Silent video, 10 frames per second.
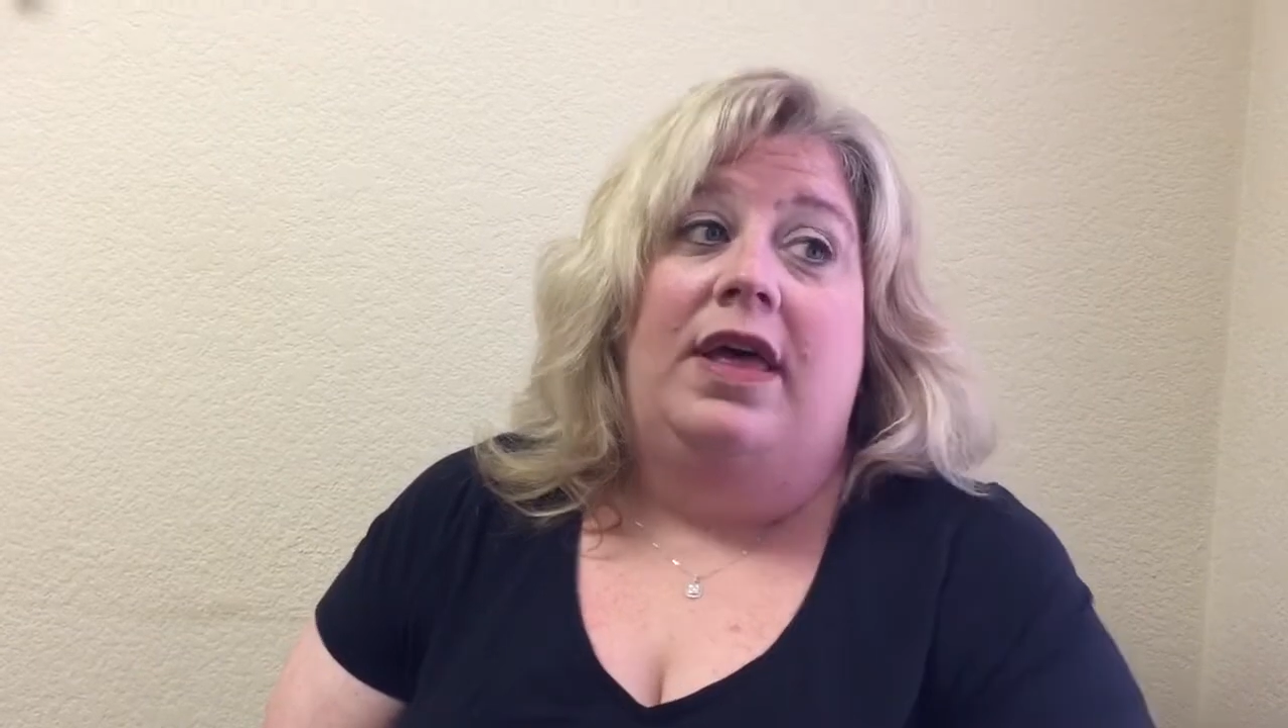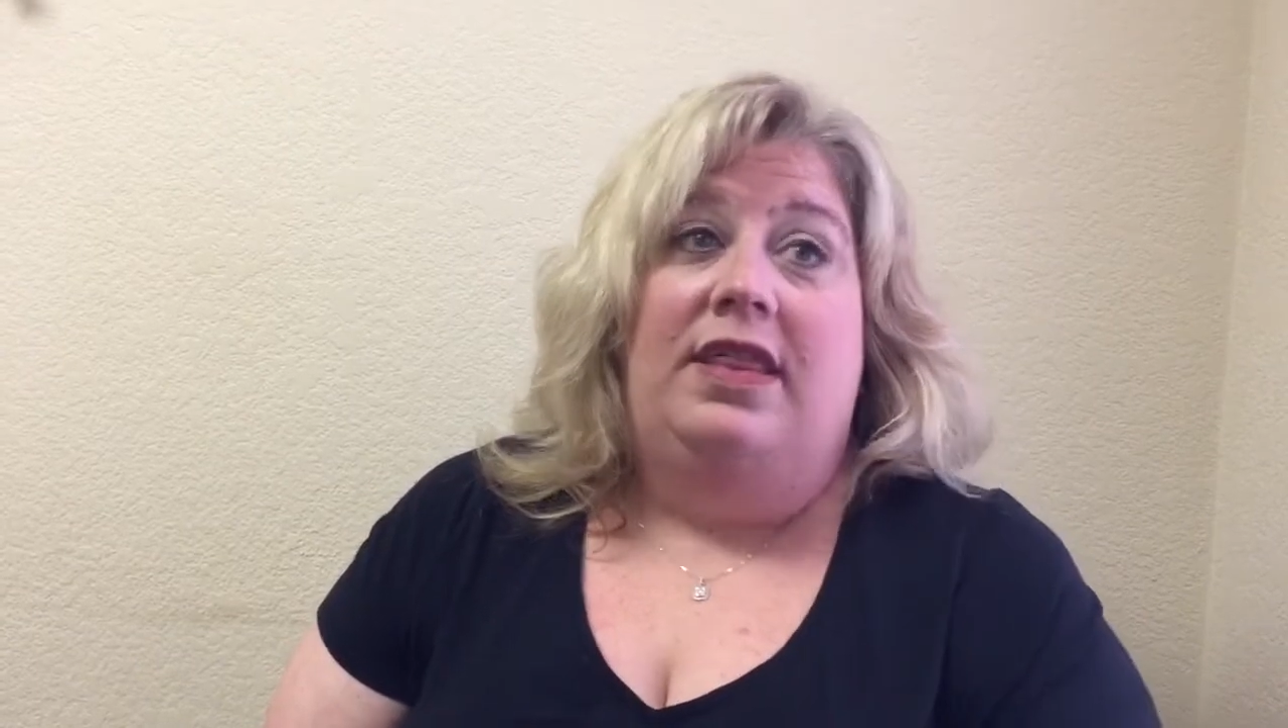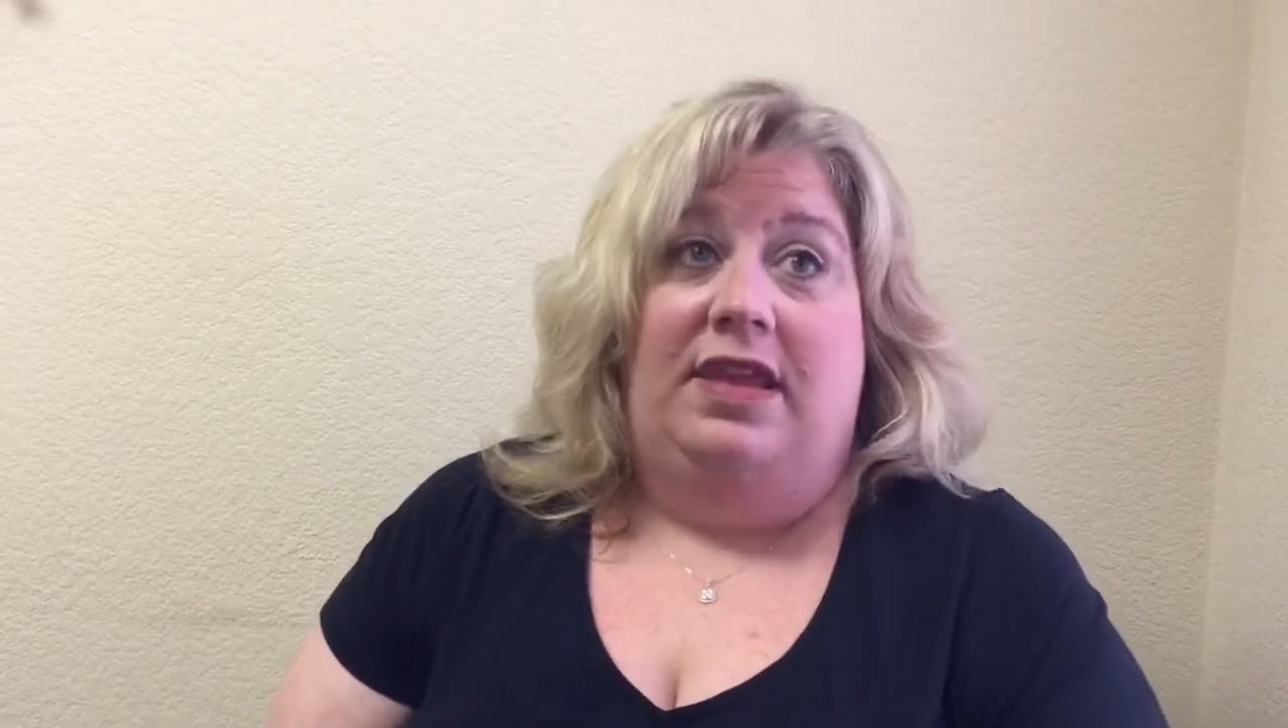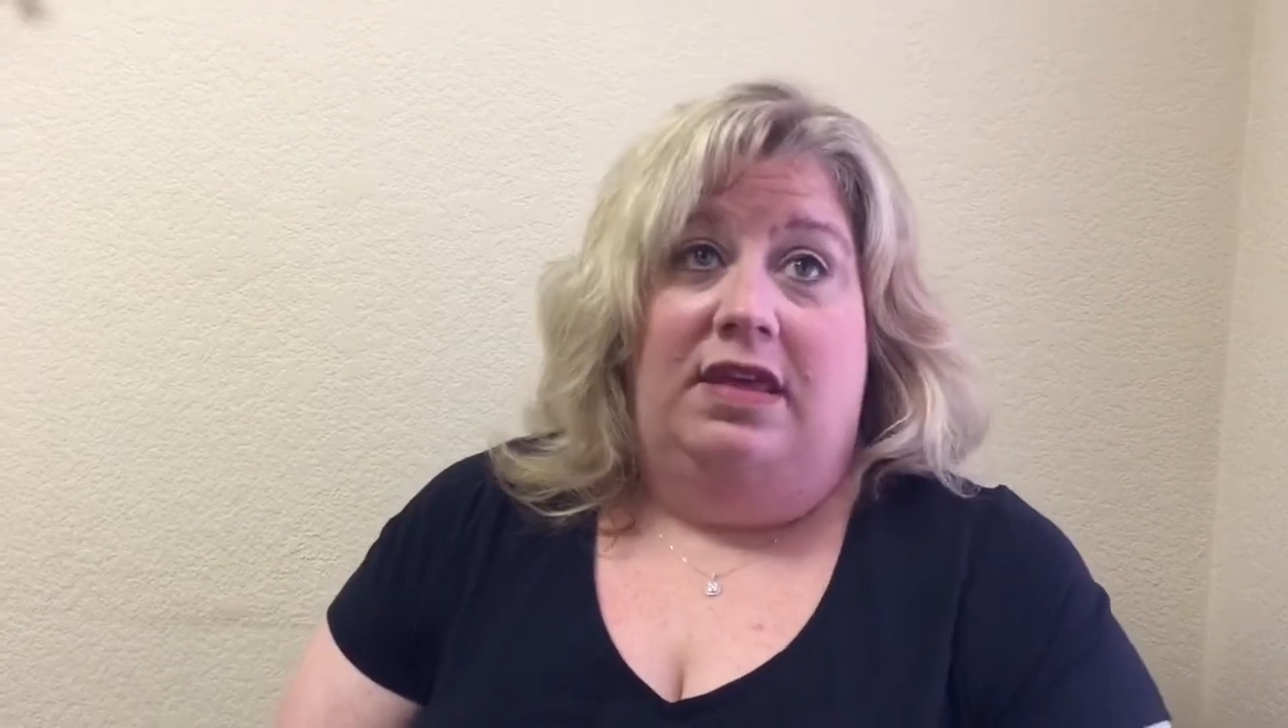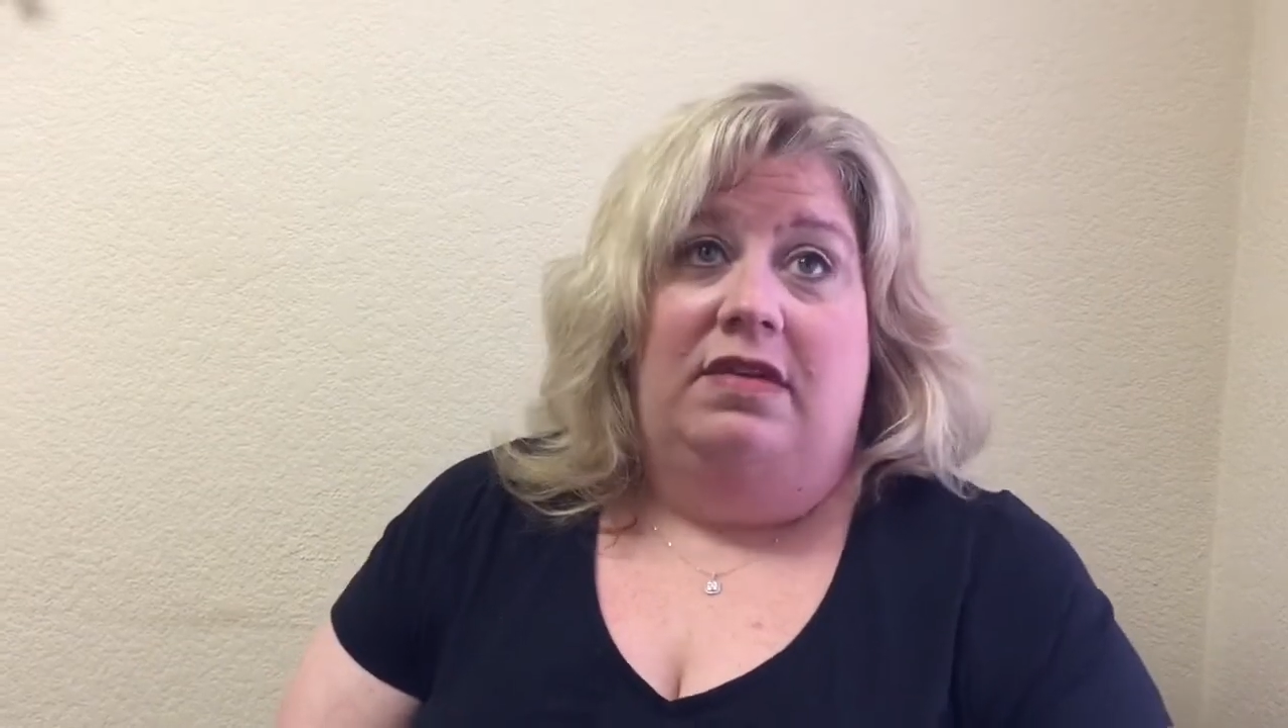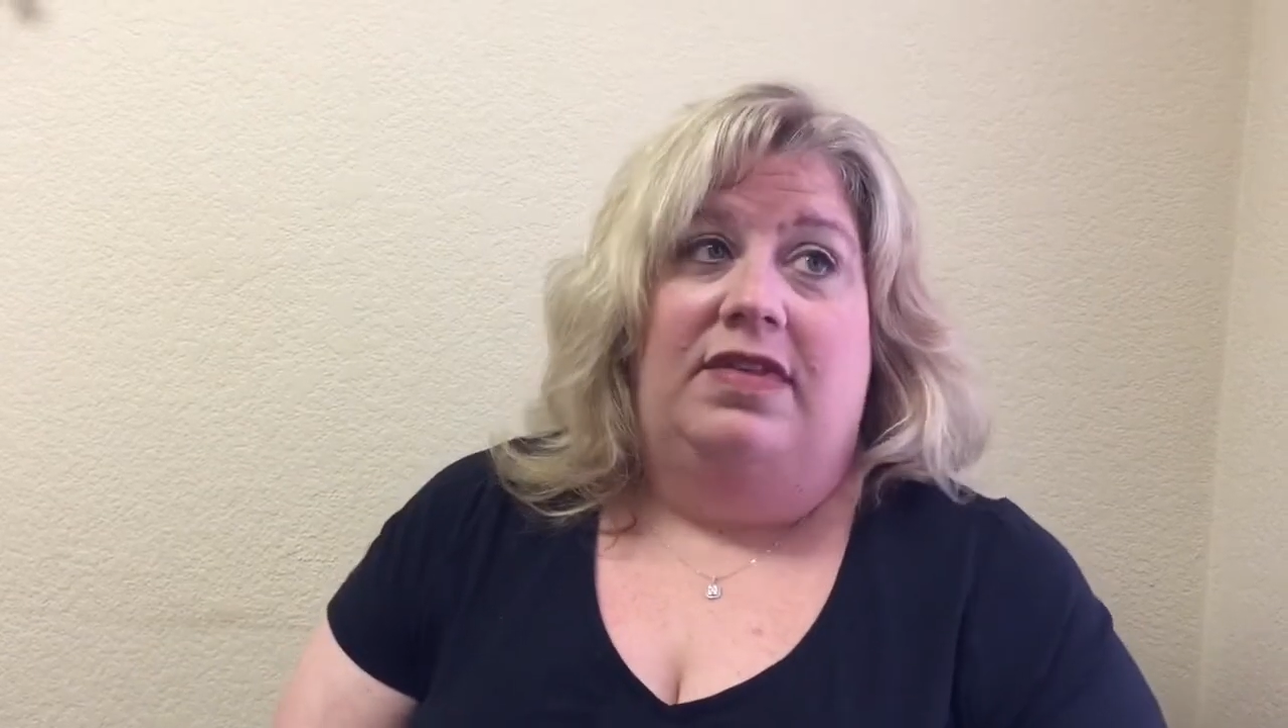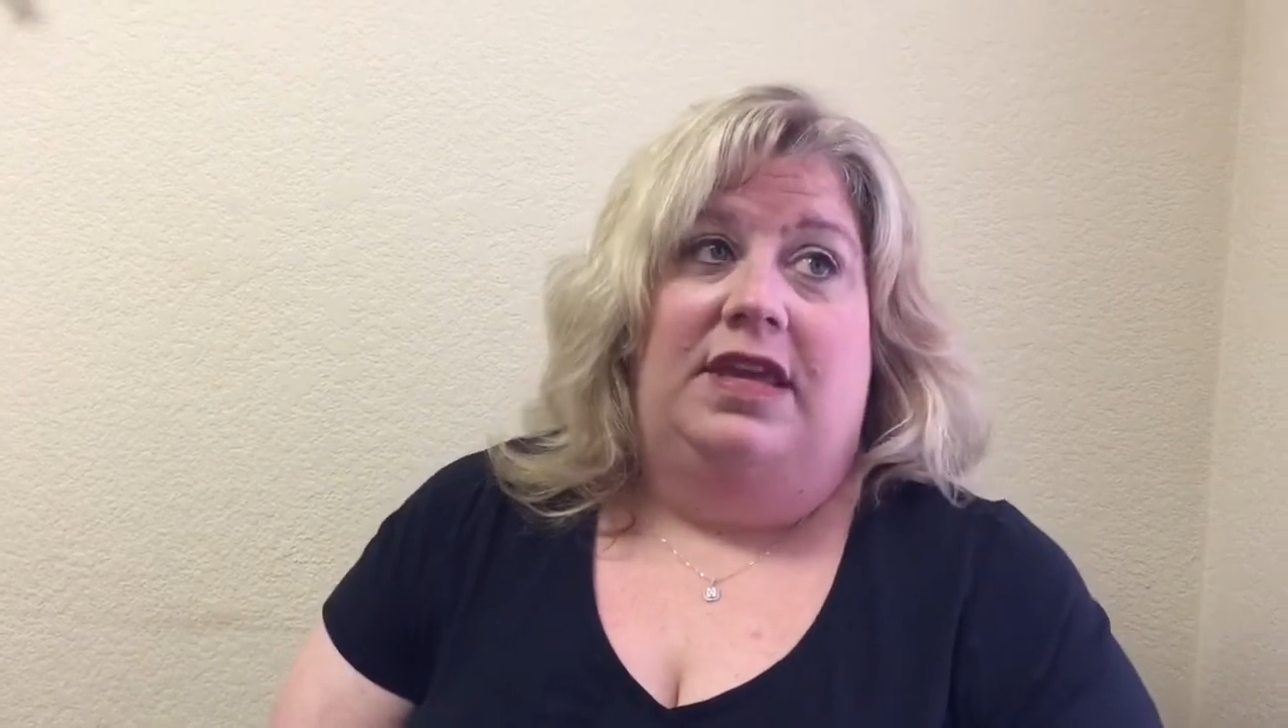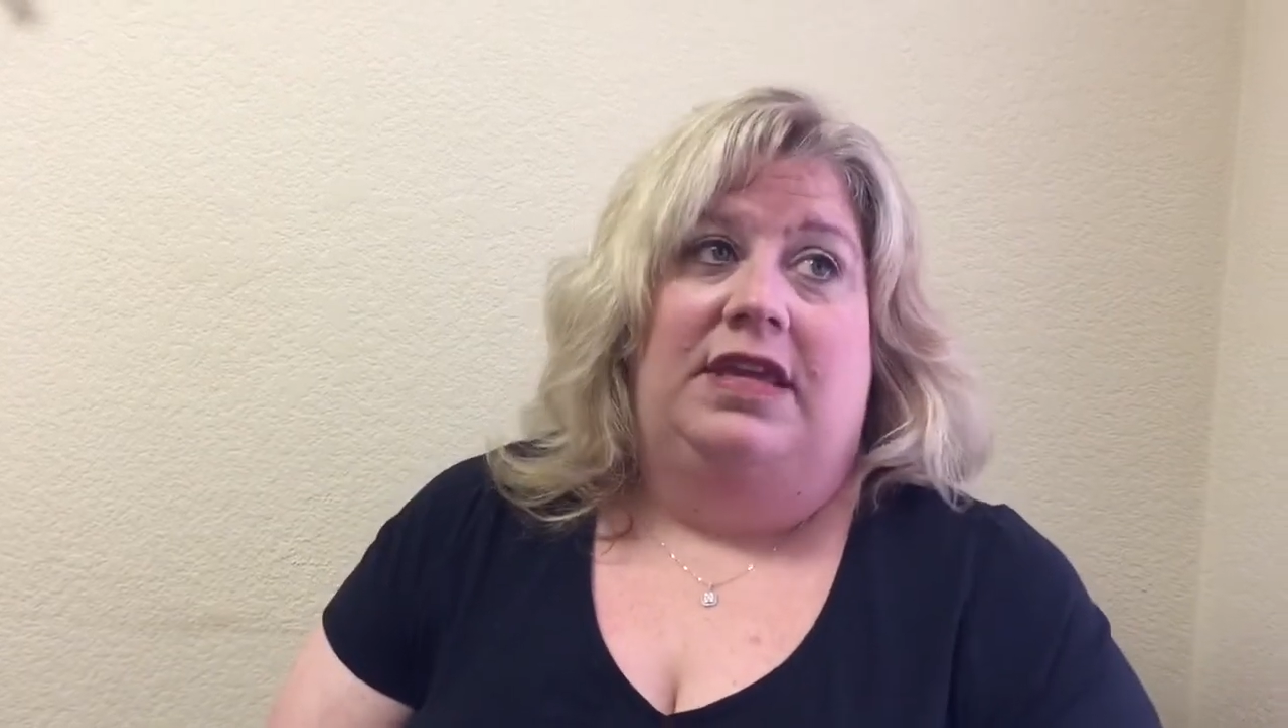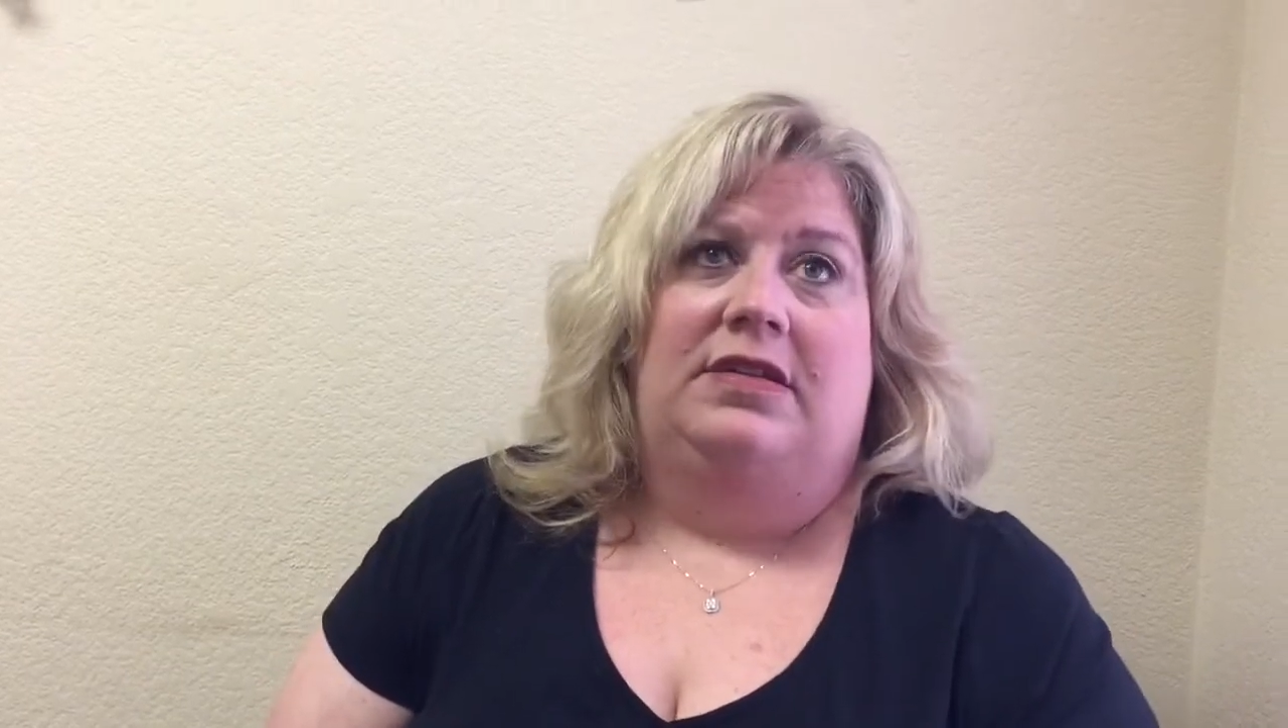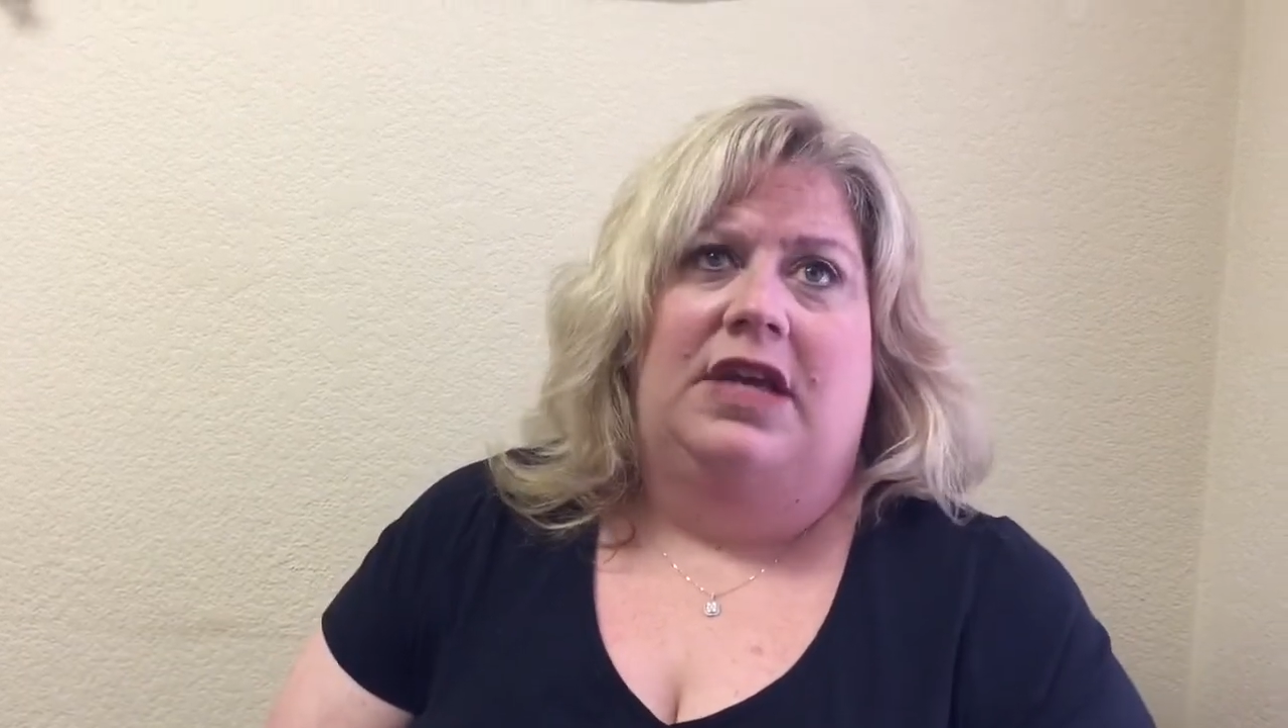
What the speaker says: and the other thing is